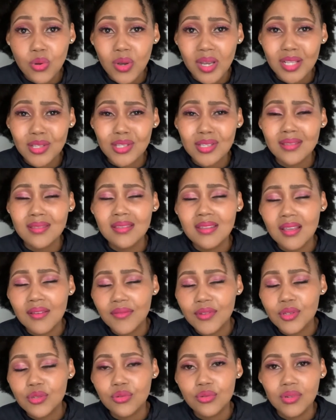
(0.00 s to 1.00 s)
It's never
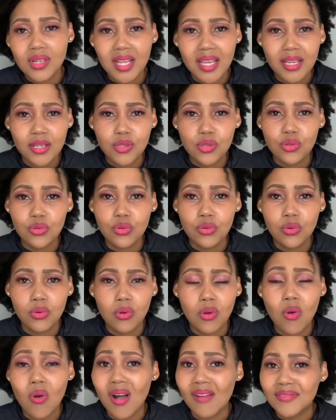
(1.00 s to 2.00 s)
too late to
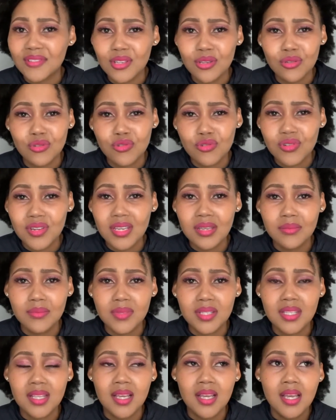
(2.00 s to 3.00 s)
go after your
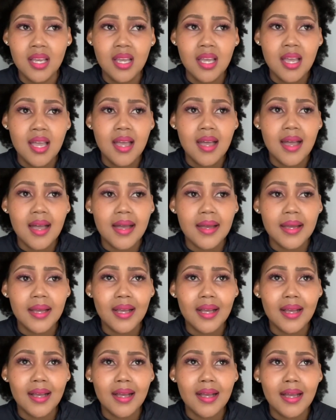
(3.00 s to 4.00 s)
dreams.
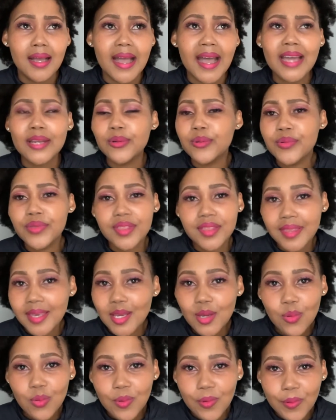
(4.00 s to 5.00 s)
I don't think
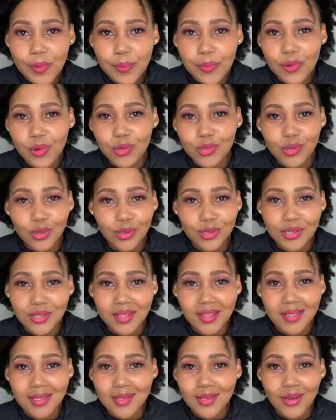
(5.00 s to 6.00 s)
we were brought onto
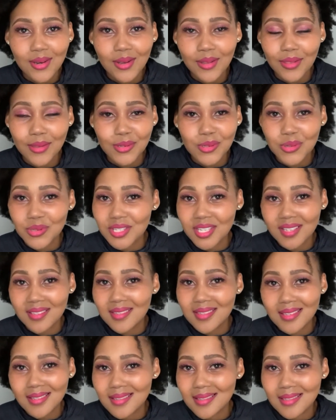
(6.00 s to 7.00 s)
this earth to just
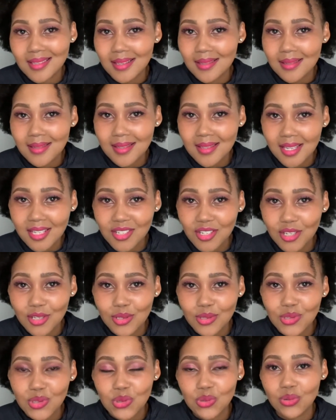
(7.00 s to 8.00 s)
exist and
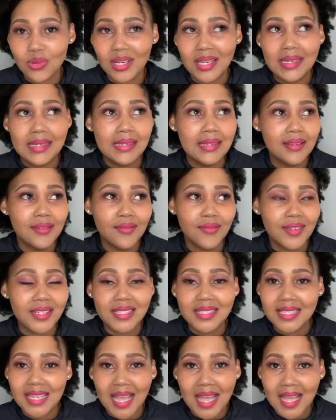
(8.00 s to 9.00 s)
just to live
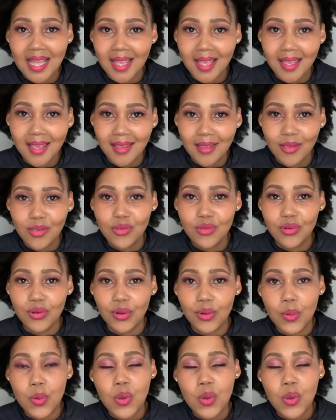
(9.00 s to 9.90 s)
and die, you know.